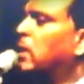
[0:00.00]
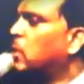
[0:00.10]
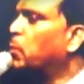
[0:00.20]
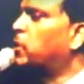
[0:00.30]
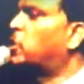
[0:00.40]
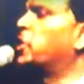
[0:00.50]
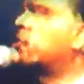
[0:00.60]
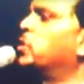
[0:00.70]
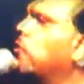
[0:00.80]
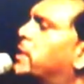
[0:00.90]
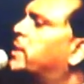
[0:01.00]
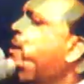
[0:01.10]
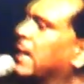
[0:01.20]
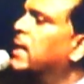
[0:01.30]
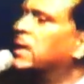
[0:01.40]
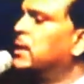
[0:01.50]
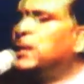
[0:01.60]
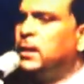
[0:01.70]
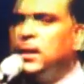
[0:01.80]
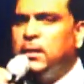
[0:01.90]
so which church do you attend?
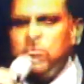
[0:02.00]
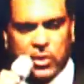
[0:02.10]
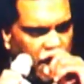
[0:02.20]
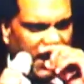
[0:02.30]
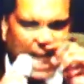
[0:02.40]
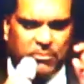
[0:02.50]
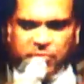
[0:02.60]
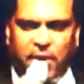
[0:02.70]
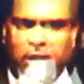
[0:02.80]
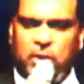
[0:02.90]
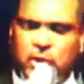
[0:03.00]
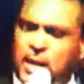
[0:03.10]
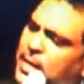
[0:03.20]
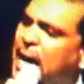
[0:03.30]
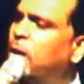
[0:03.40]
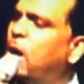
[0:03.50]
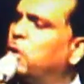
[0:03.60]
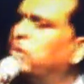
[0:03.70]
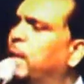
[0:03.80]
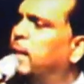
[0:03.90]
She said, I haven't found a church. I said, how long
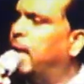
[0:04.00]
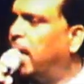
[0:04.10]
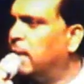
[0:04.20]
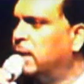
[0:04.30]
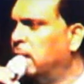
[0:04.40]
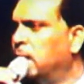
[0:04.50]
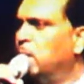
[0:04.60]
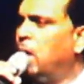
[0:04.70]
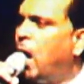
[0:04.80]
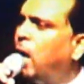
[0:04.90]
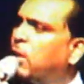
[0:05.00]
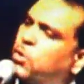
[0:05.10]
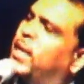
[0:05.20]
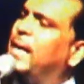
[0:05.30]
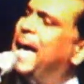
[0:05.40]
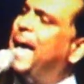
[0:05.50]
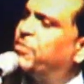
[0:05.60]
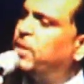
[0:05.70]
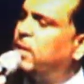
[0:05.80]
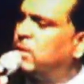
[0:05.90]
you been there?
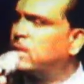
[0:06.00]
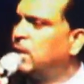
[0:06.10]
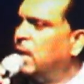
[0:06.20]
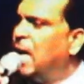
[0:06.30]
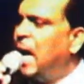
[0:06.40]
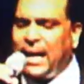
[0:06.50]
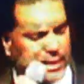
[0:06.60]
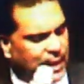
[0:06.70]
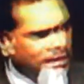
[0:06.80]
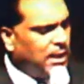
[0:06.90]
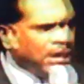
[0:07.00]
3.5 years. I said,